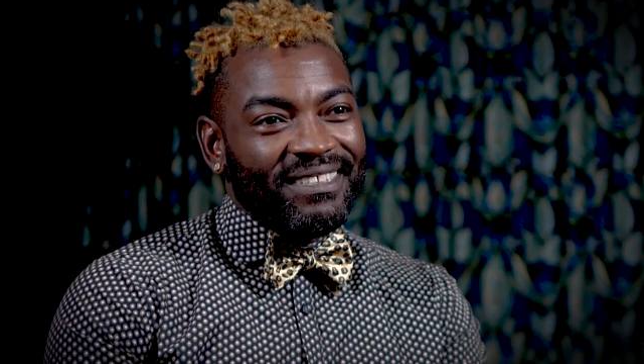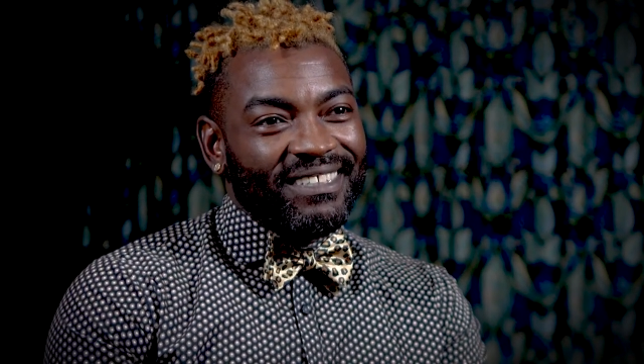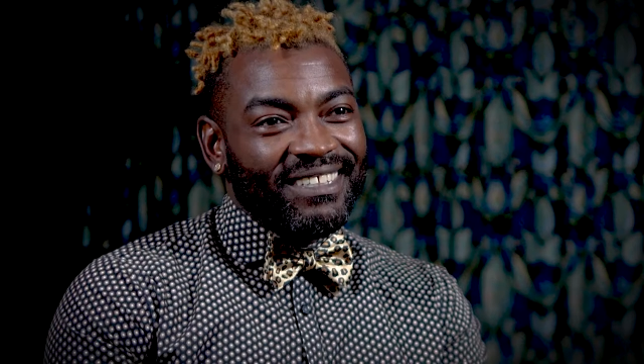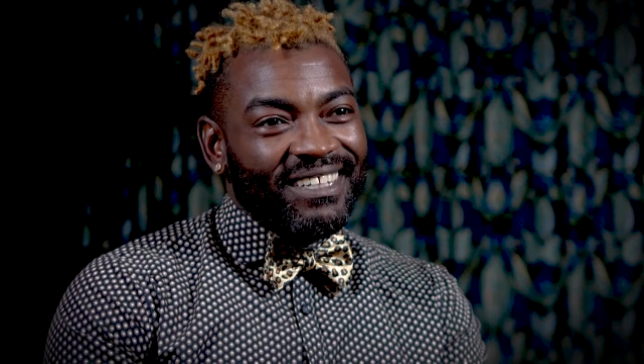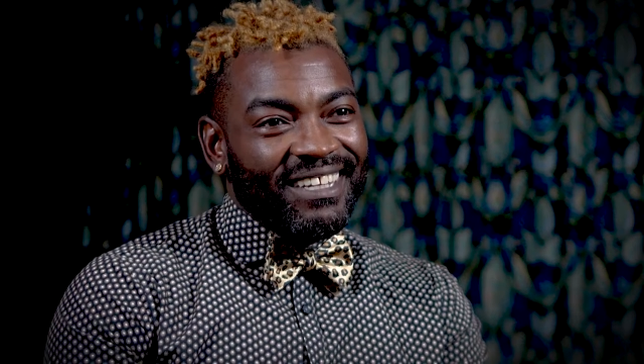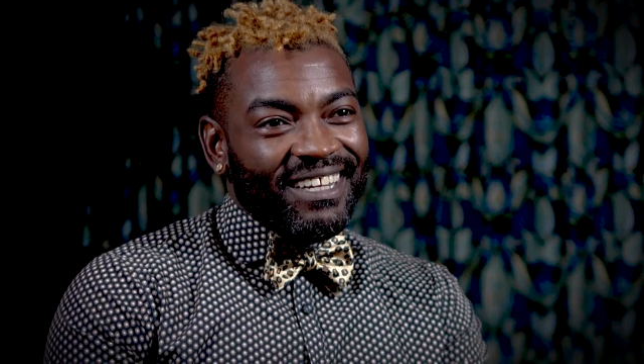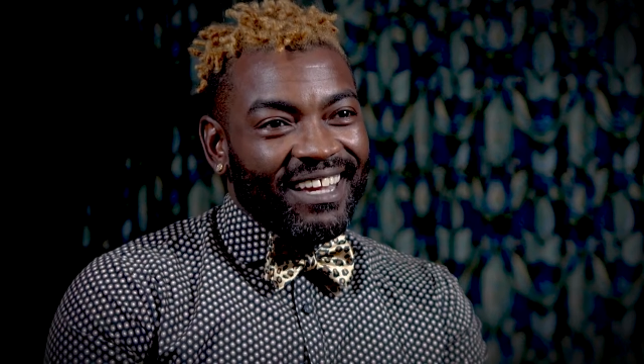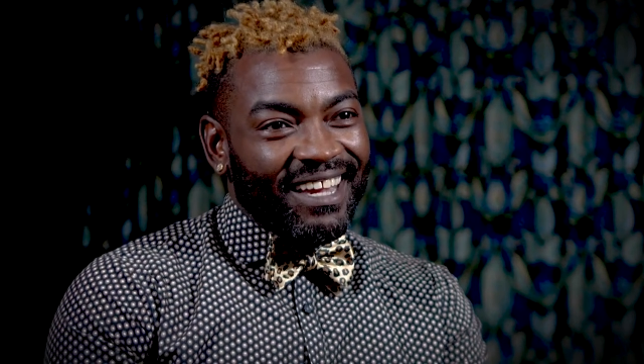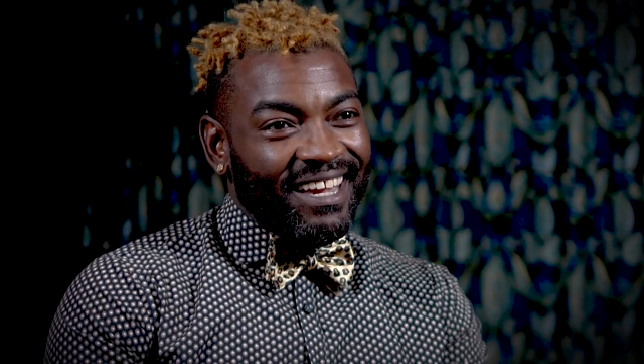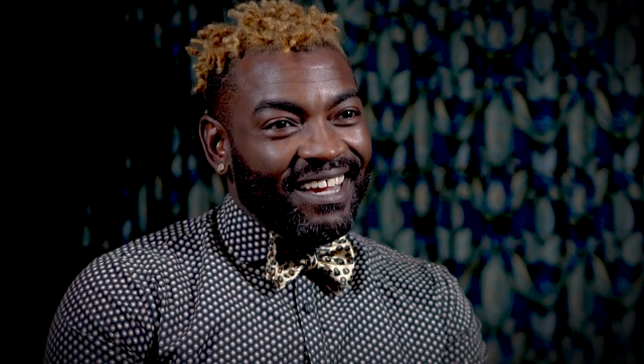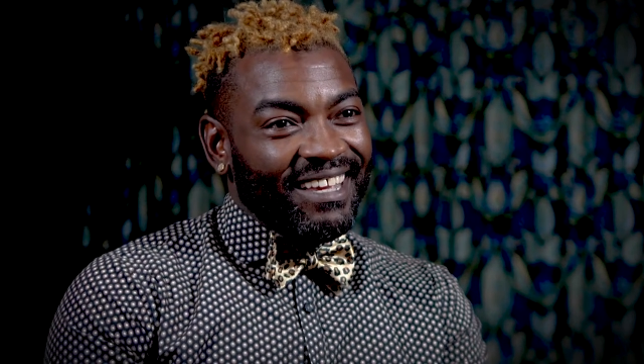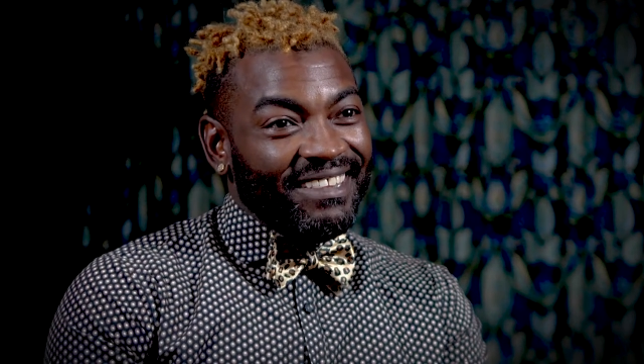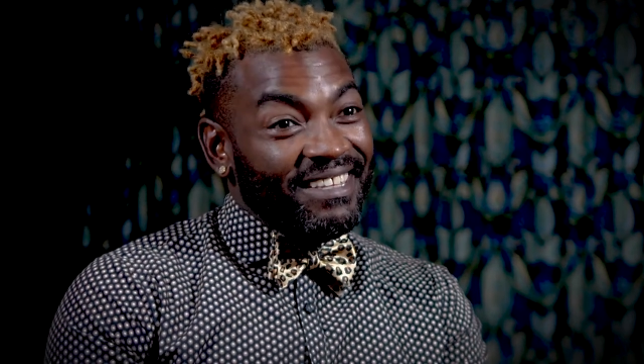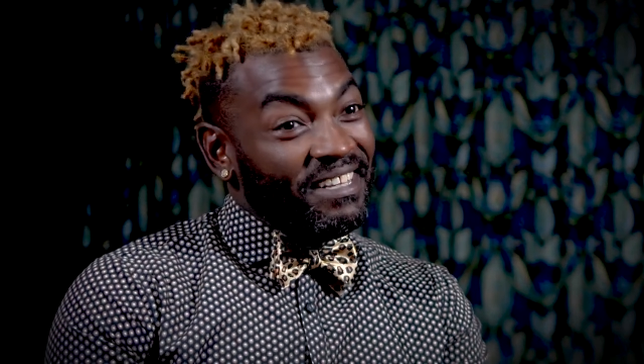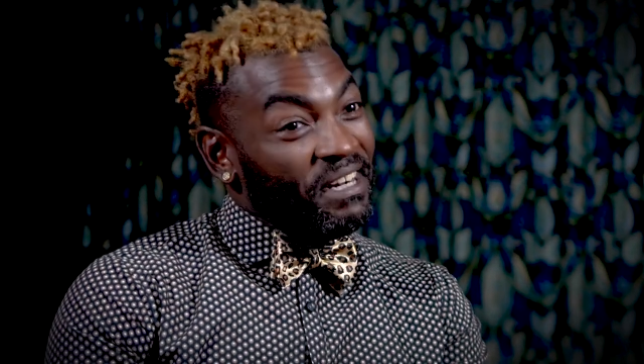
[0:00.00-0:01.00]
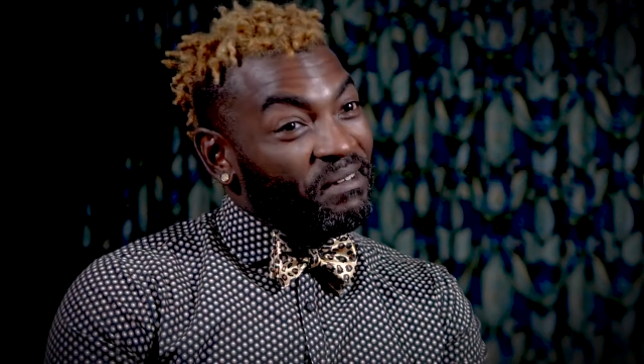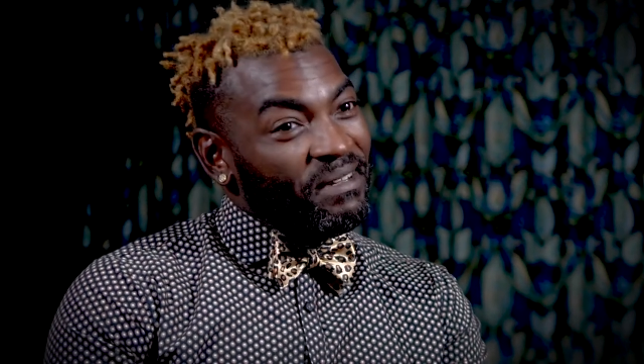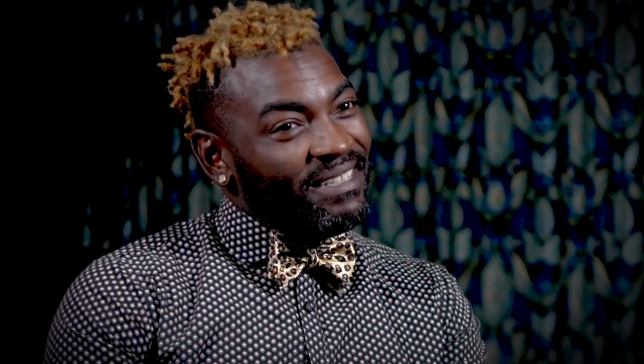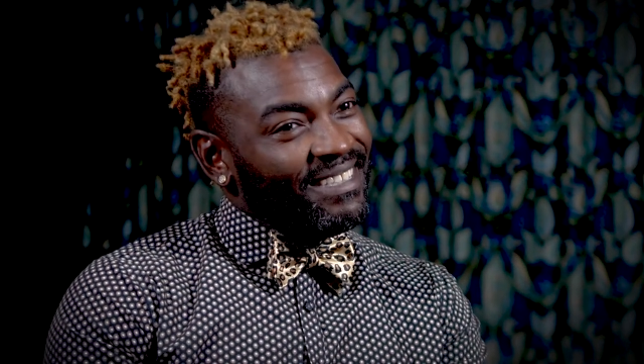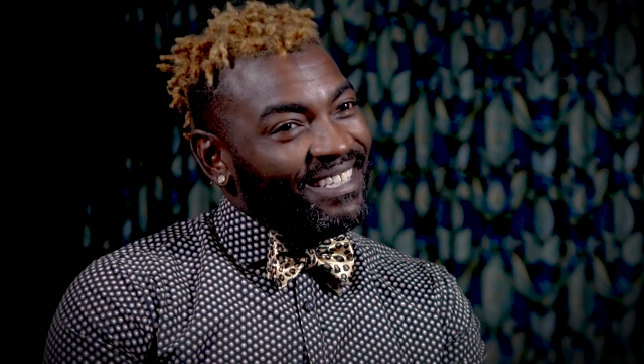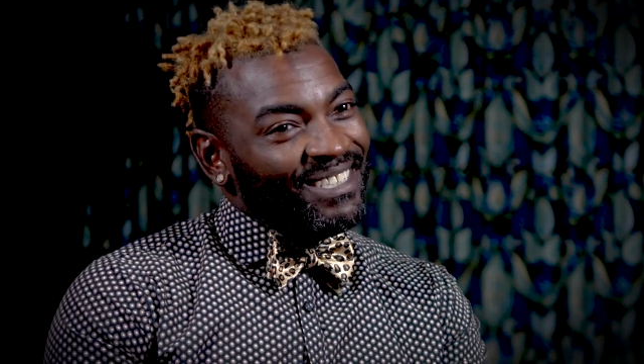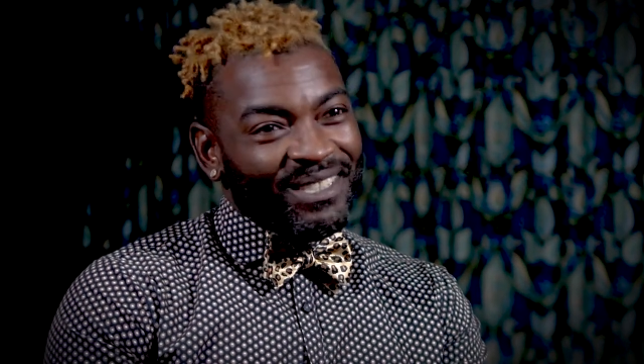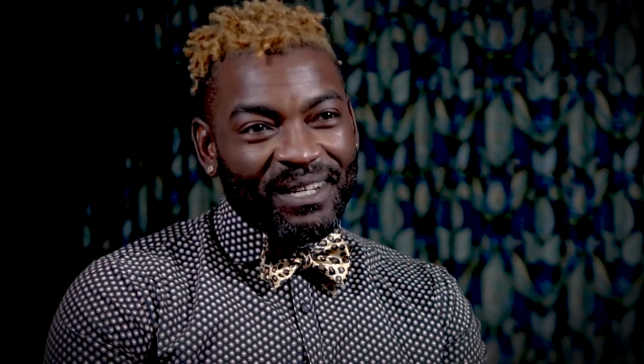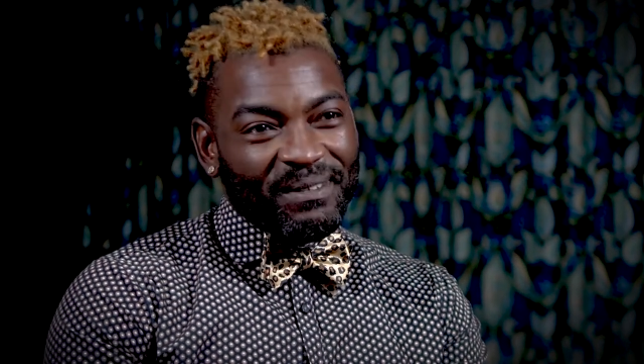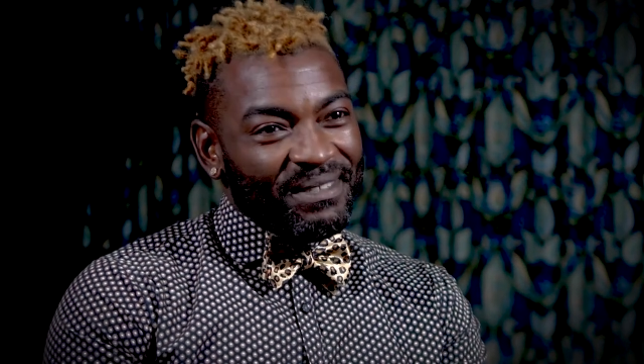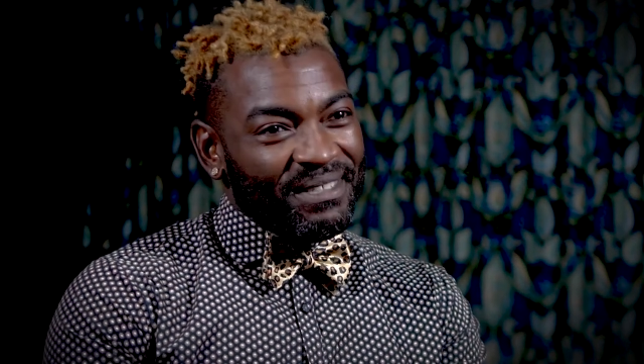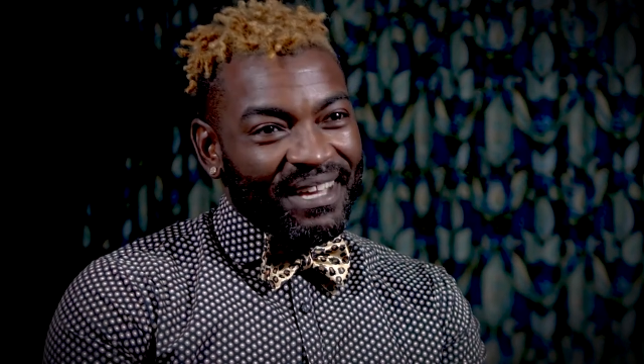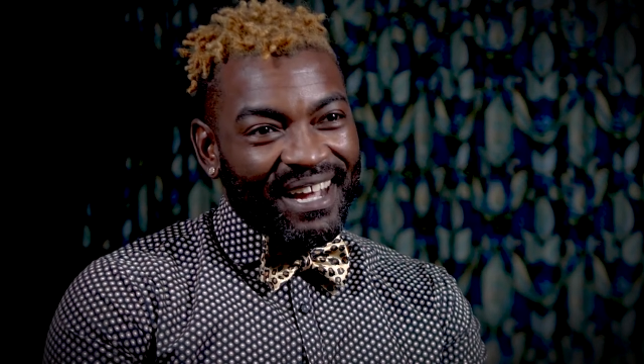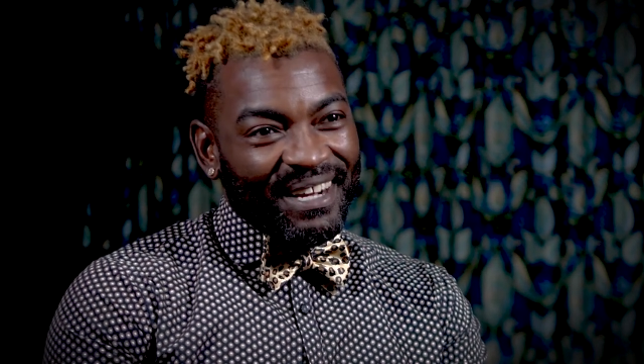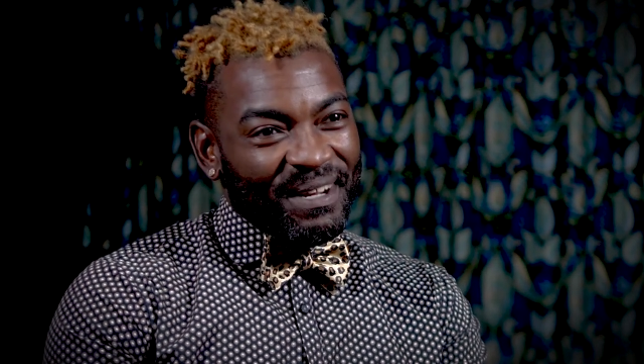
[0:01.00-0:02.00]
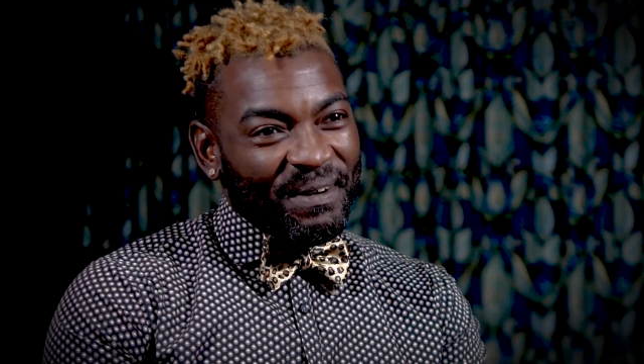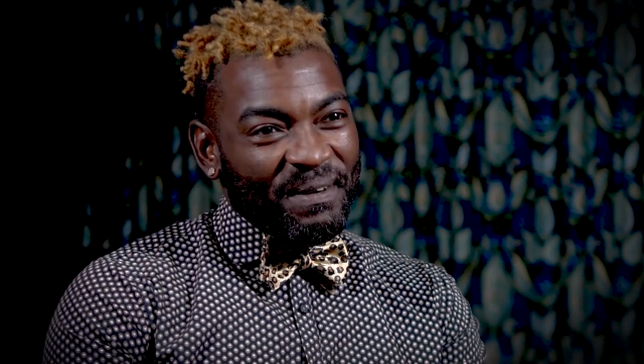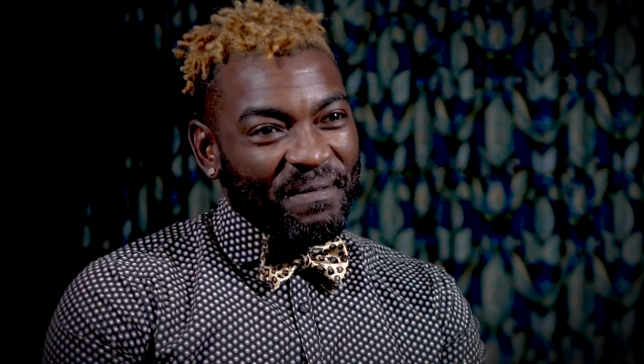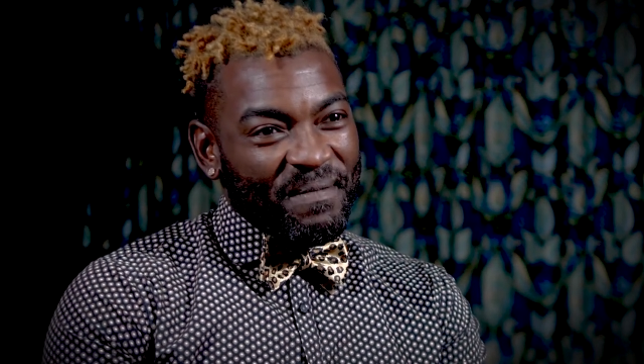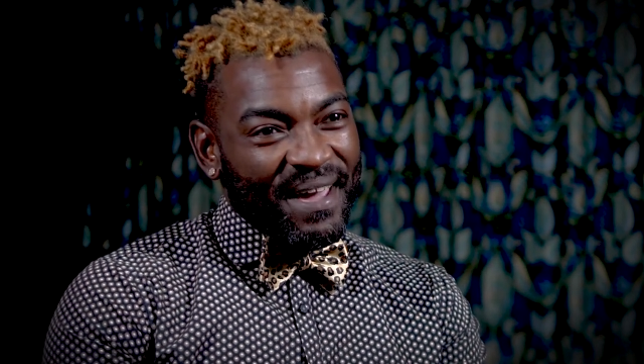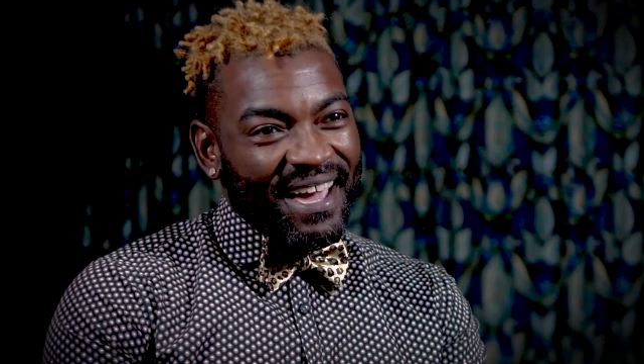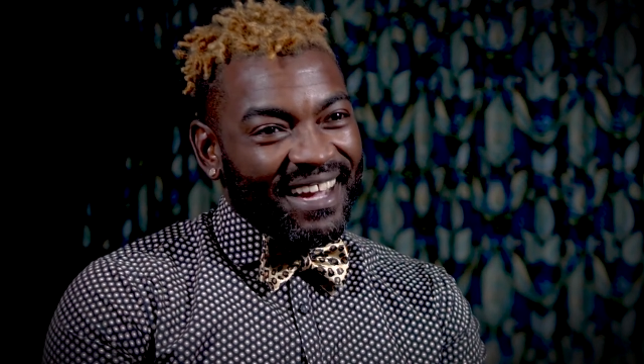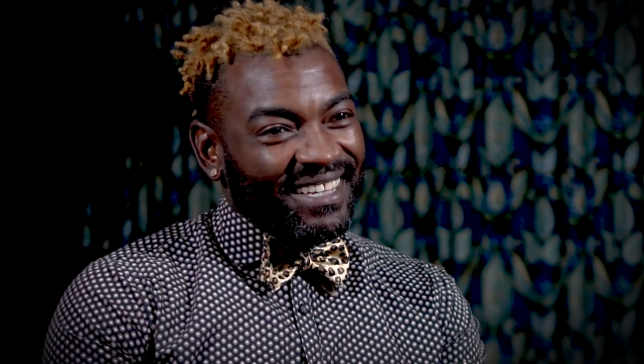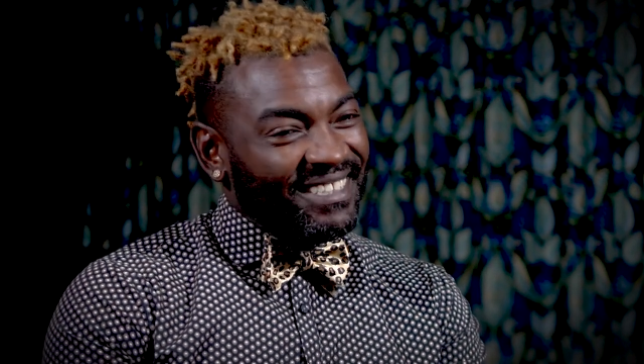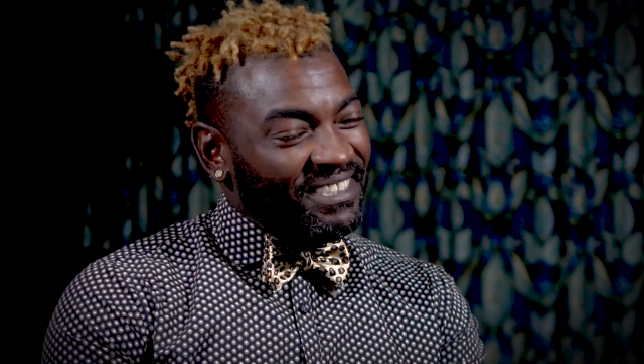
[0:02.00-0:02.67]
And then I realized I was not going back.